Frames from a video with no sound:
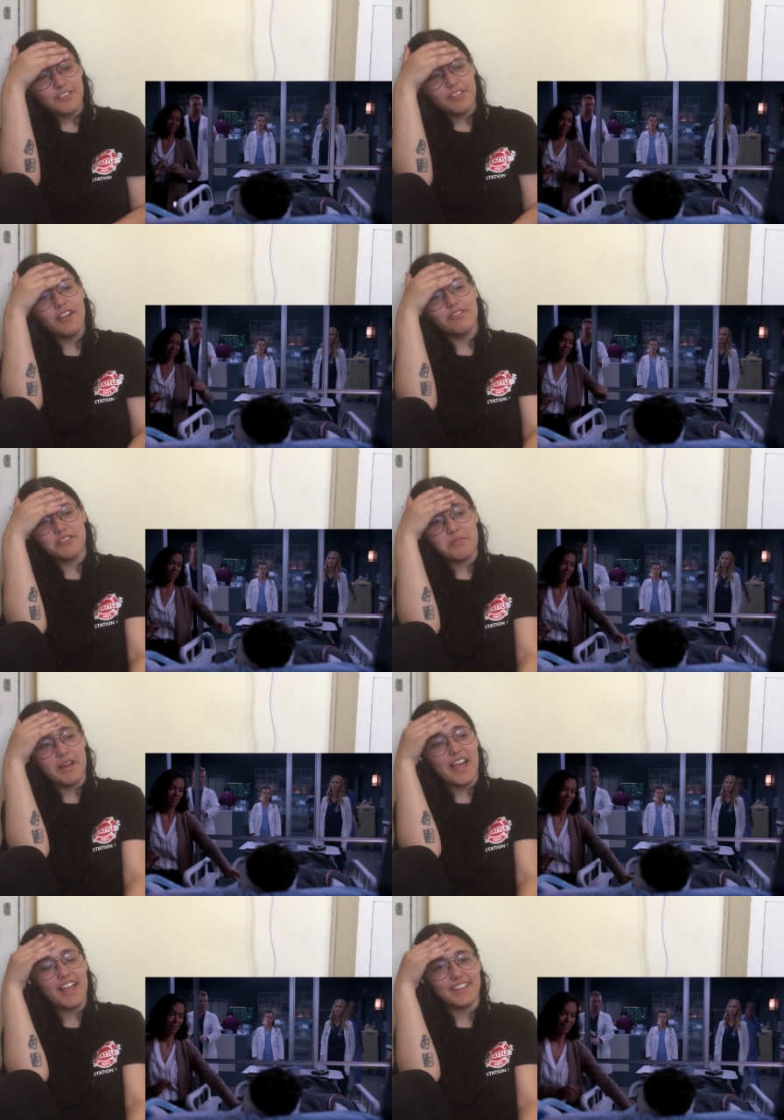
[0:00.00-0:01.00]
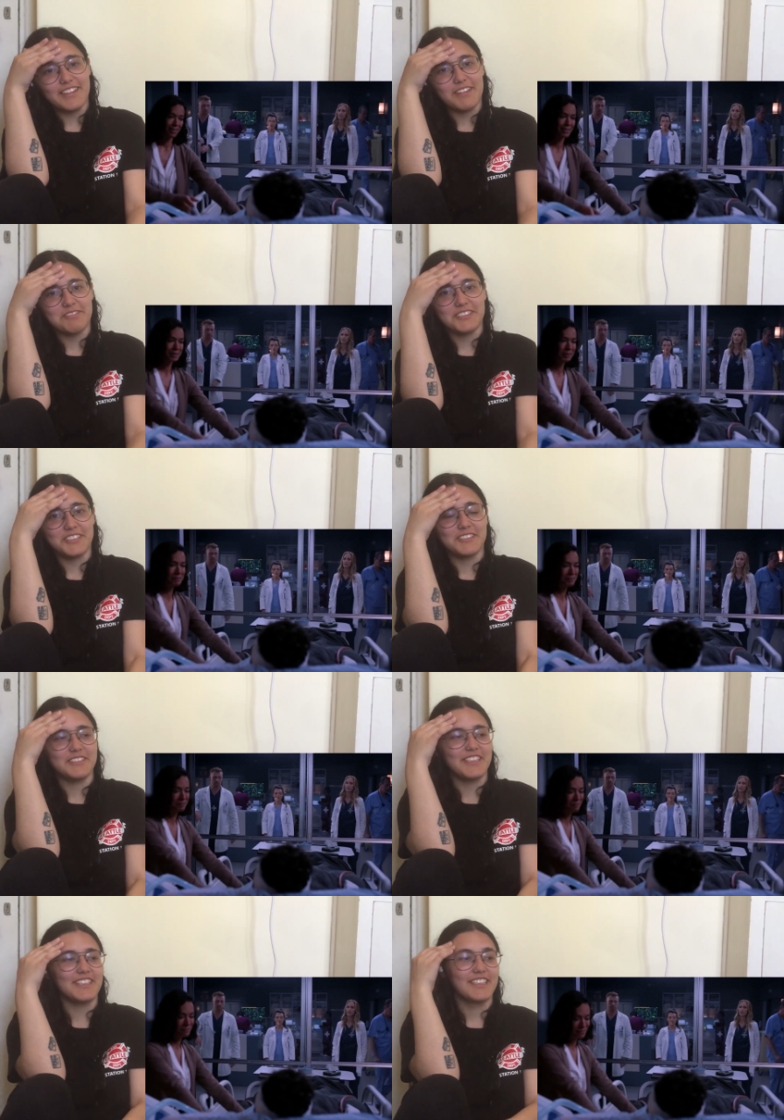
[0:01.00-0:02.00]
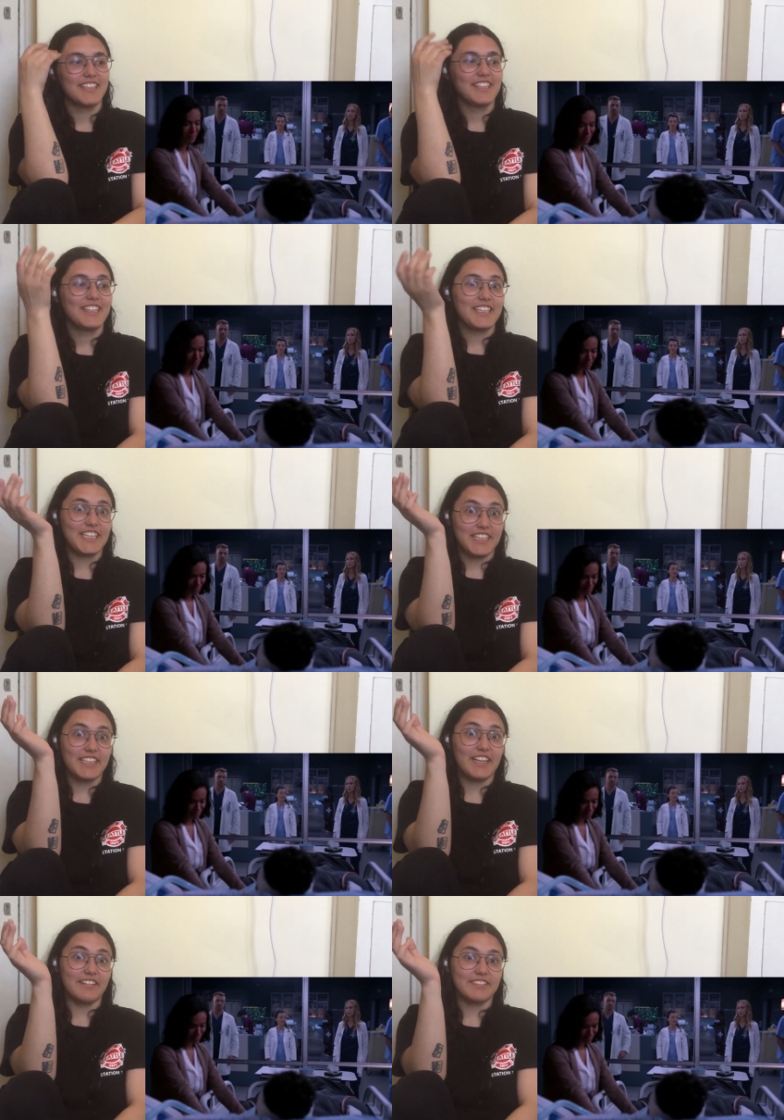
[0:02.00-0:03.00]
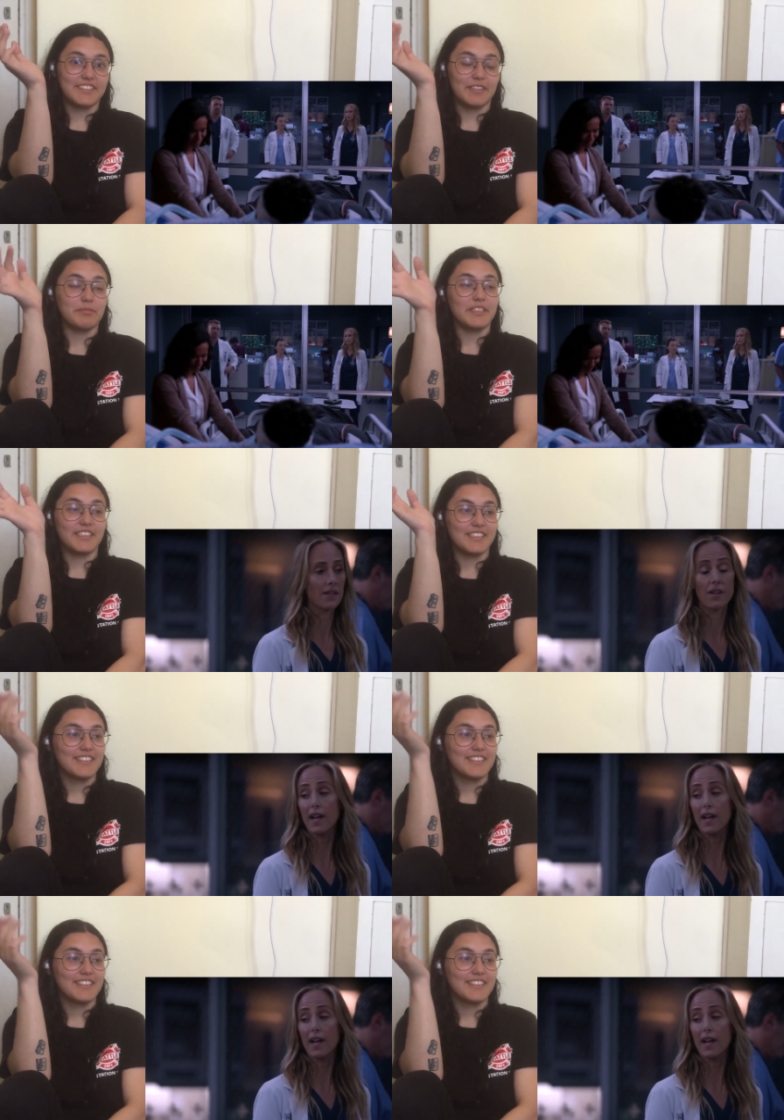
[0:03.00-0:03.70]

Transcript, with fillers: he fell from a helicopter, dude, and Shepherd will he lived. I mean,